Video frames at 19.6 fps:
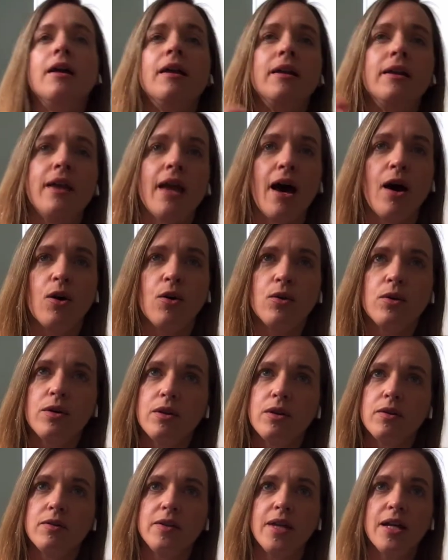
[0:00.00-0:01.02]
Now,
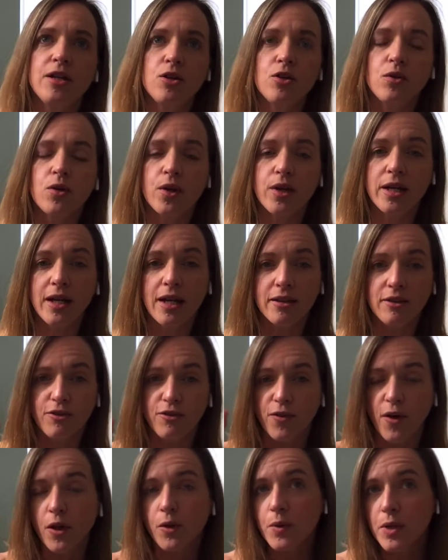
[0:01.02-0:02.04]
then you're looking at the
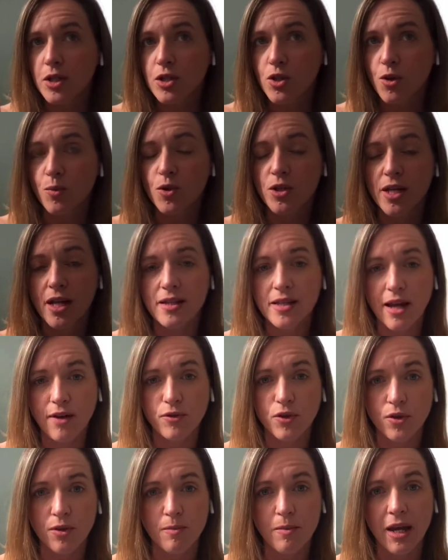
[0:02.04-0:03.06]
following supersets
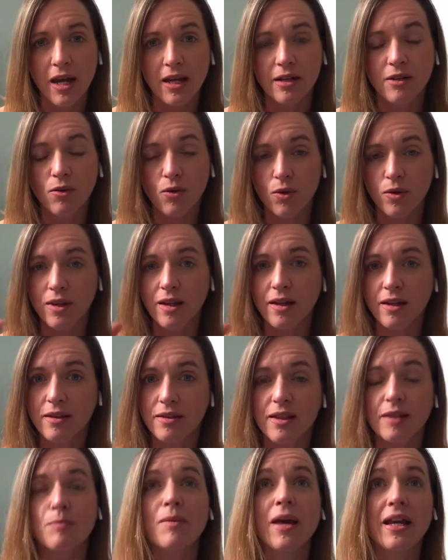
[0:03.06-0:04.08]
after the main or the
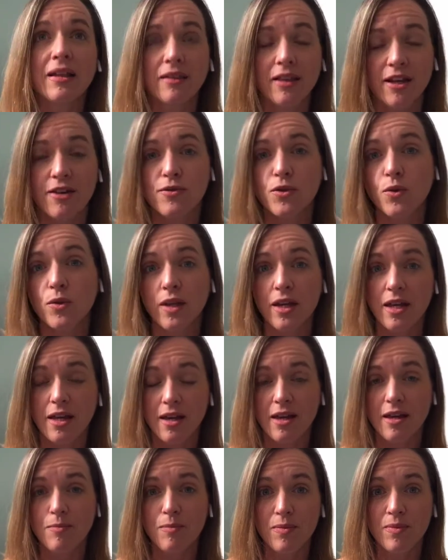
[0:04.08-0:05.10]
main lift or the
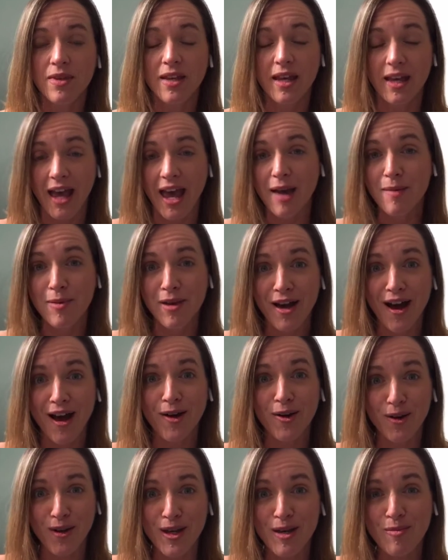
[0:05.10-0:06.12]
key KPI
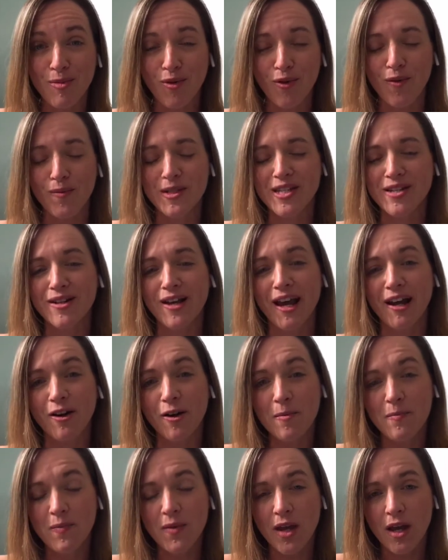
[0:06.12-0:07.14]
or key performance indicator.
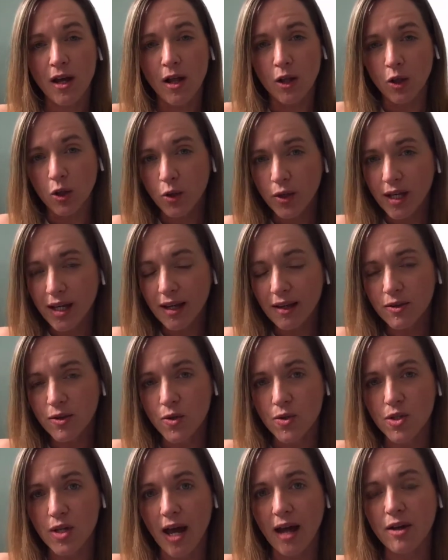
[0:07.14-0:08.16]
Looking at
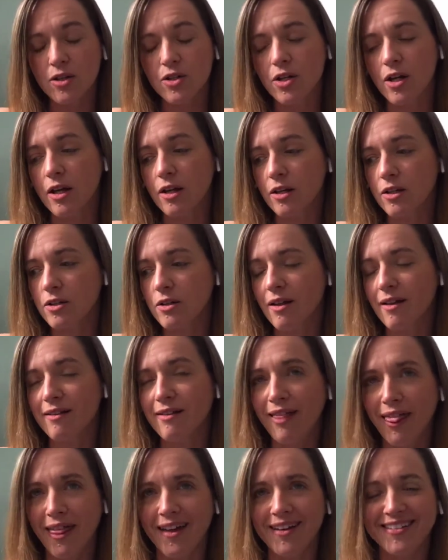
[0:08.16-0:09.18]
those
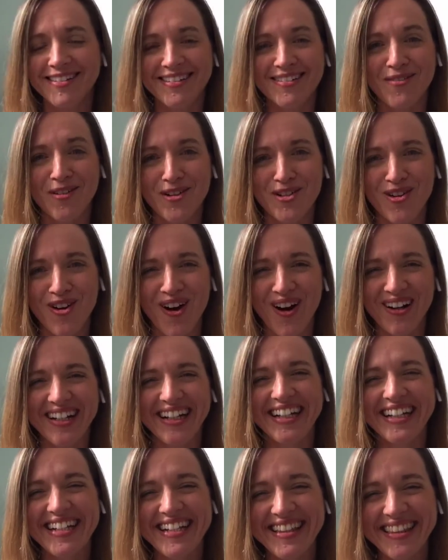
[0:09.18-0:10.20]
words are hard.
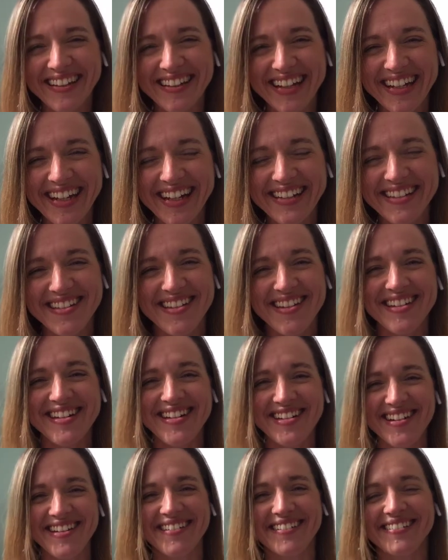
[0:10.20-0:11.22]
Looking at those
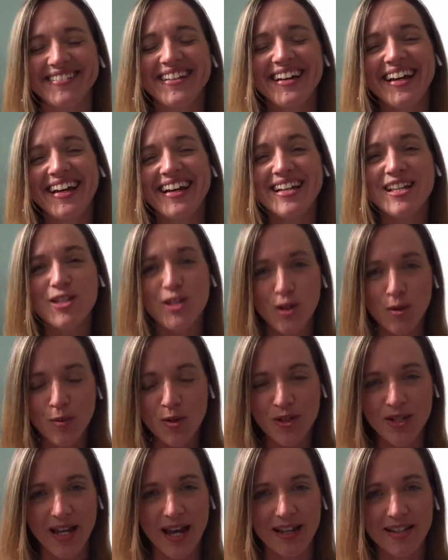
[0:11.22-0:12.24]
additional
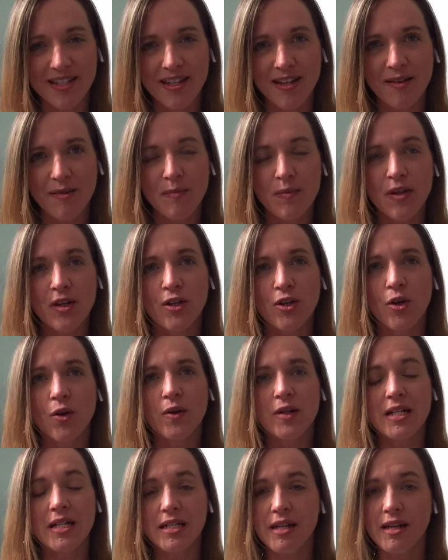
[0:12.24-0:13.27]
supersets, you're
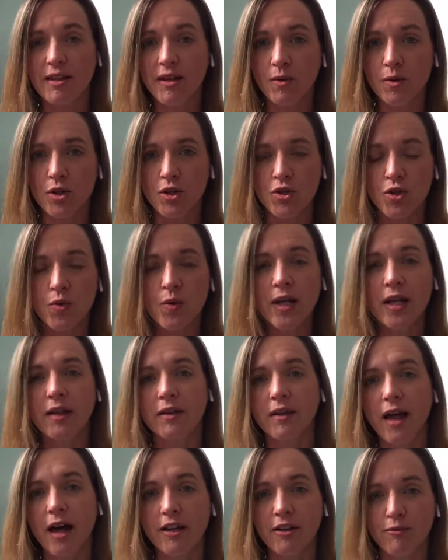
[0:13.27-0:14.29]
going to see that you're doing a
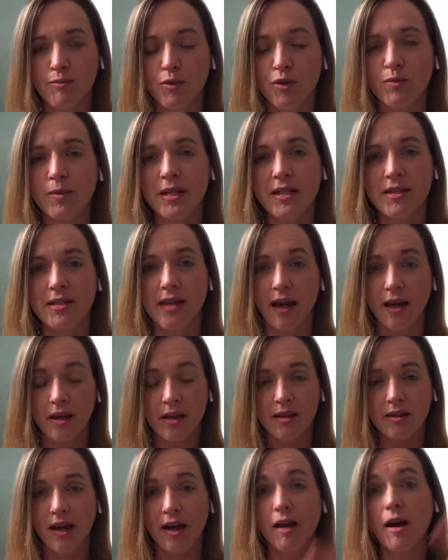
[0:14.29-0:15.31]
lot of movements
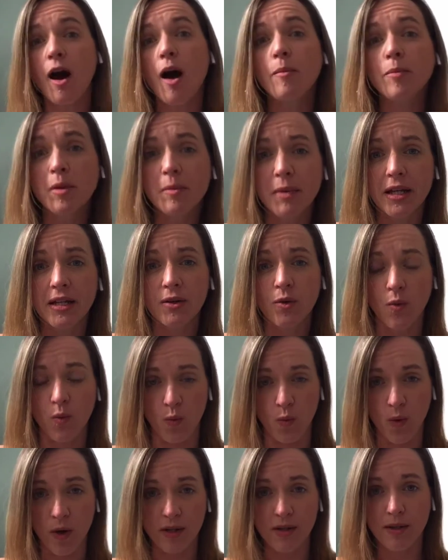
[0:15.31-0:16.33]
that complement
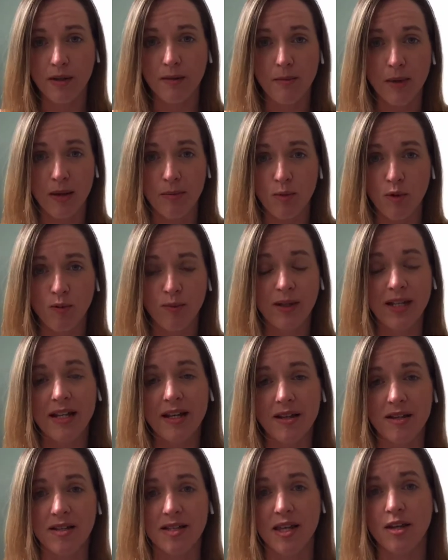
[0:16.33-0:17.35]
what the main movement
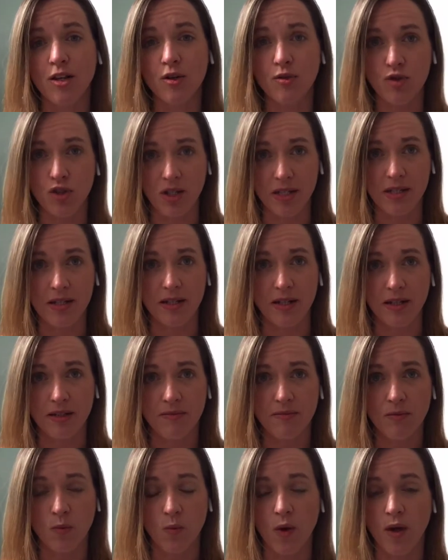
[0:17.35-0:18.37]
is that you just did,
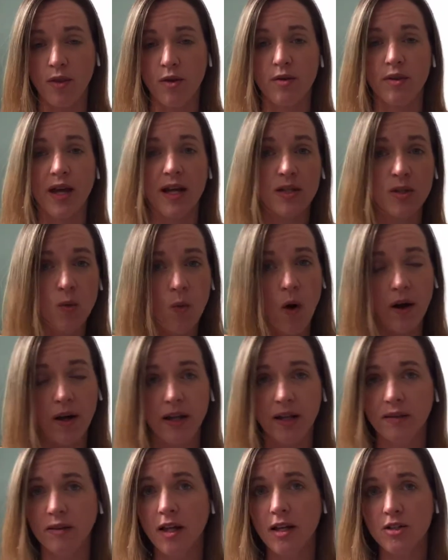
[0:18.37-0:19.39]
whether that's
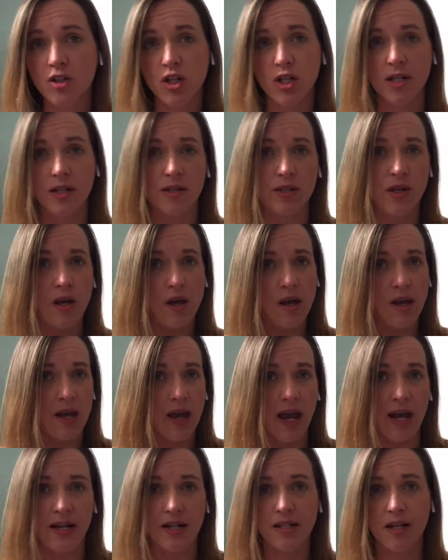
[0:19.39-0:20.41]
walking lunges,
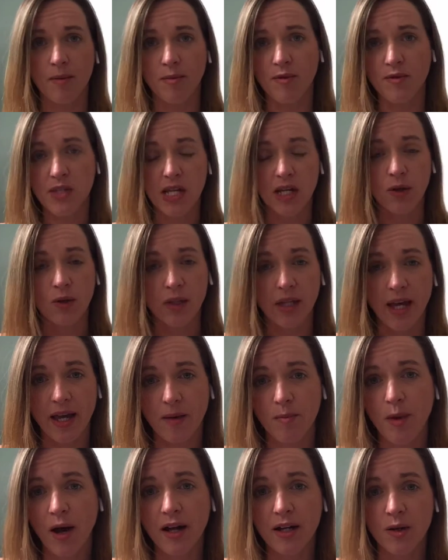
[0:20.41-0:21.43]
any type of single leg
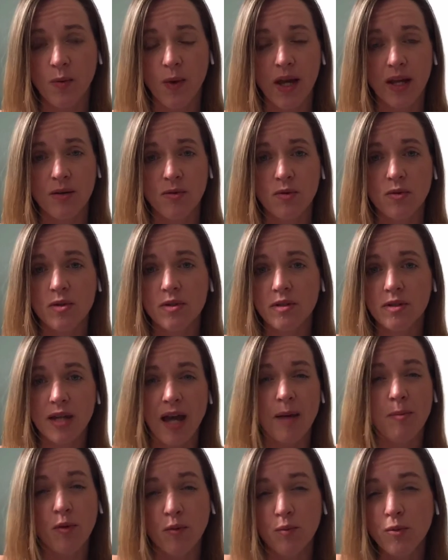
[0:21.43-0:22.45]
body weight
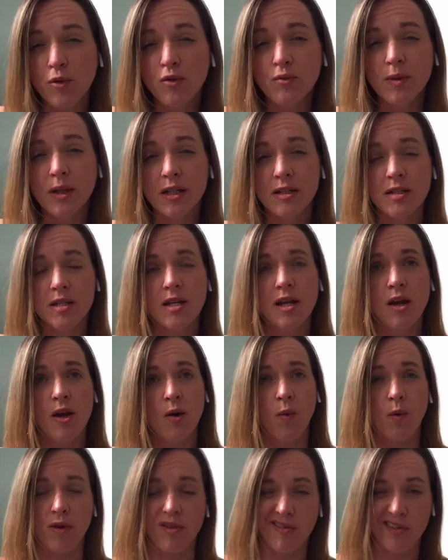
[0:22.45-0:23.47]
type of movement,
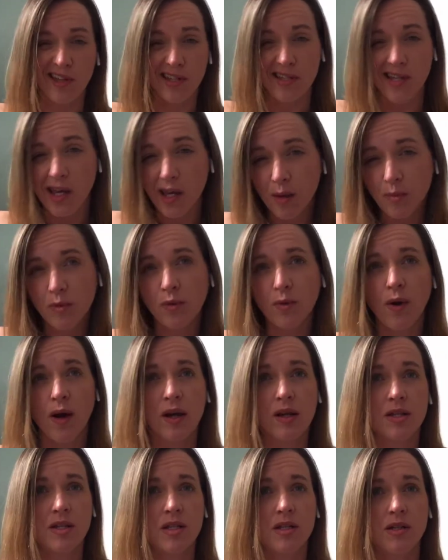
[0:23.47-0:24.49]
whether that's hip
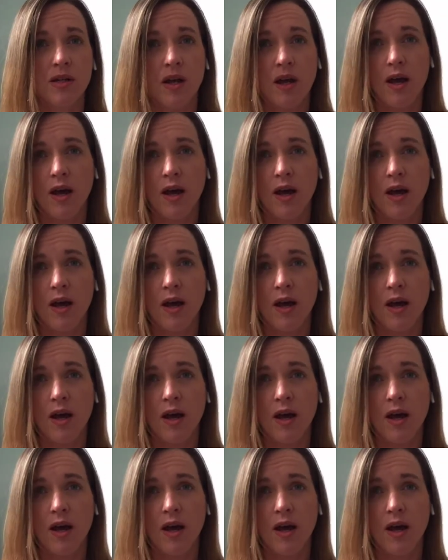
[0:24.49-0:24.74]
thrust,